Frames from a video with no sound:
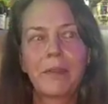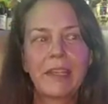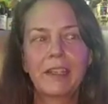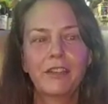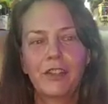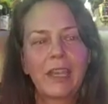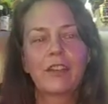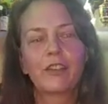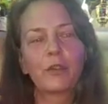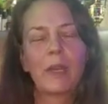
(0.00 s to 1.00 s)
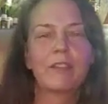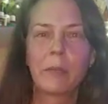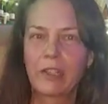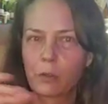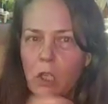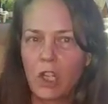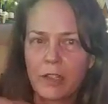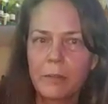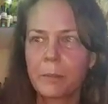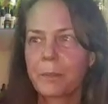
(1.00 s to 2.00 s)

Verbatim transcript: things you can't just wave a magic wand.